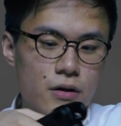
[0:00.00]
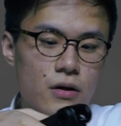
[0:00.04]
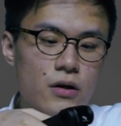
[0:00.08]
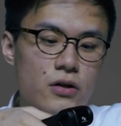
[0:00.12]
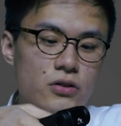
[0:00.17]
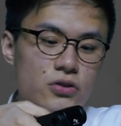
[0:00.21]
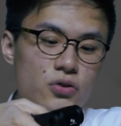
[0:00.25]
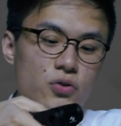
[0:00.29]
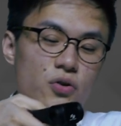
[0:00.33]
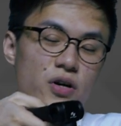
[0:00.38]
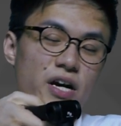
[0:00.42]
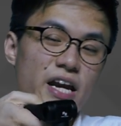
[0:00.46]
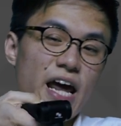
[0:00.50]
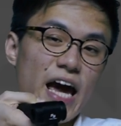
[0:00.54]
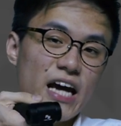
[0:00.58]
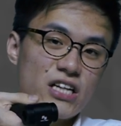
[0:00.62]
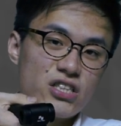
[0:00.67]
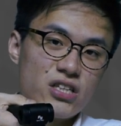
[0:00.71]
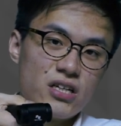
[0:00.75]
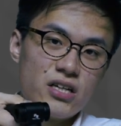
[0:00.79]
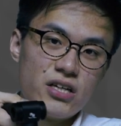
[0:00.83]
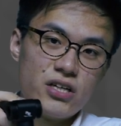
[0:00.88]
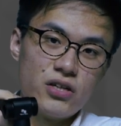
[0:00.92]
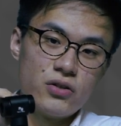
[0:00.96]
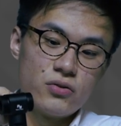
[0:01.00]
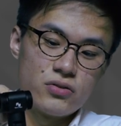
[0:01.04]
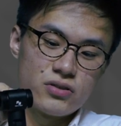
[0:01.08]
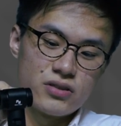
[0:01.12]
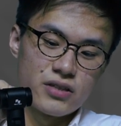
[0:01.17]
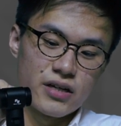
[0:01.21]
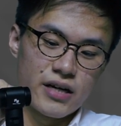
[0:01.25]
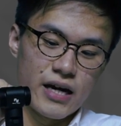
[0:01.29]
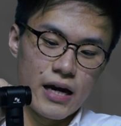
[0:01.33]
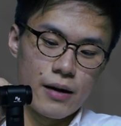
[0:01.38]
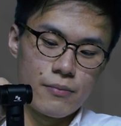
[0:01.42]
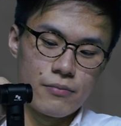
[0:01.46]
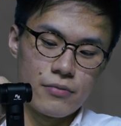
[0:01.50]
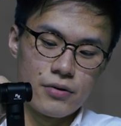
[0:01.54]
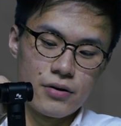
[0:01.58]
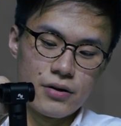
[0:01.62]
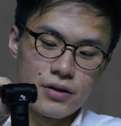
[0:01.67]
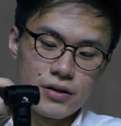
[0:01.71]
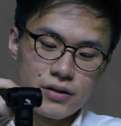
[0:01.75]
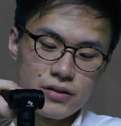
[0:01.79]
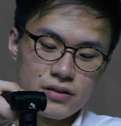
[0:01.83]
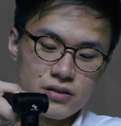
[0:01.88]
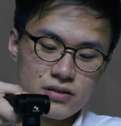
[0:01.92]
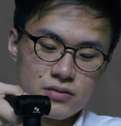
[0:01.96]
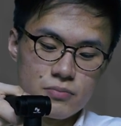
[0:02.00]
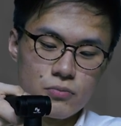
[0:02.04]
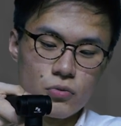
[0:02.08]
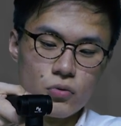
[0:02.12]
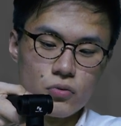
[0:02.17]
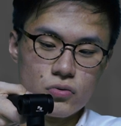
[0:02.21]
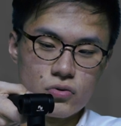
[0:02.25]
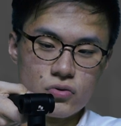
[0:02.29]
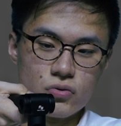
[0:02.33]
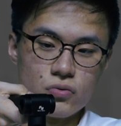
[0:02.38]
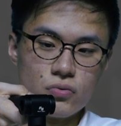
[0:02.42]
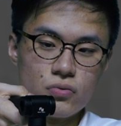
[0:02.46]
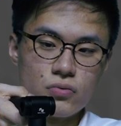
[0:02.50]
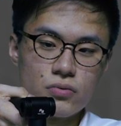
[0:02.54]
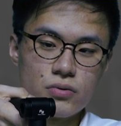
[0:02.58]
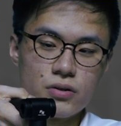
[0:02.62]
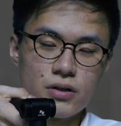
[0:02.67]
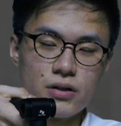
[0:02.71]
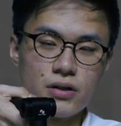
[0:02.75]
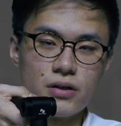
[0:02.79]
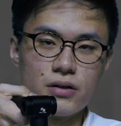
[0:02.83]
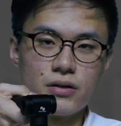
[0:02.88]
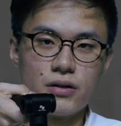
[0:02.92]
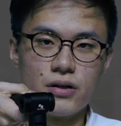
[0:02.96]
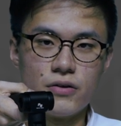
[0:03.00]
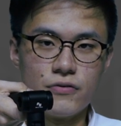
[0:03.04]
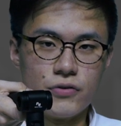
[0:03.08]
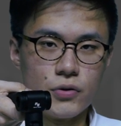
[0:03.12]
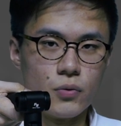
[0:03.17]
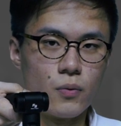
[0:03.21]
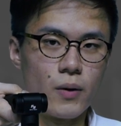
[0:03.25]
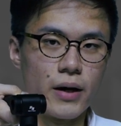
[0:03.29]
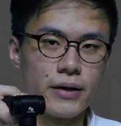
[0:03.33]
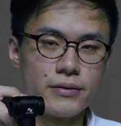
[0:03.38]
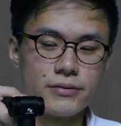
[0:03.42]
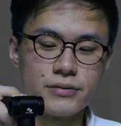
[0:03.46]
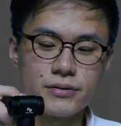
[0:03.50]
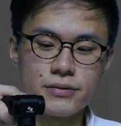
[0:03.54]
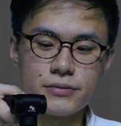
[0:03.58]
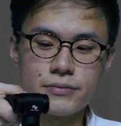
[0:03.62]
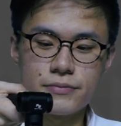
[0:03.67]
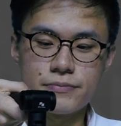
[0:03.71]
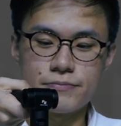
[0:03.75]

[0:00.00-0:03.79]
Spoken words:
So you can actually use the camera in this mode too, if you want.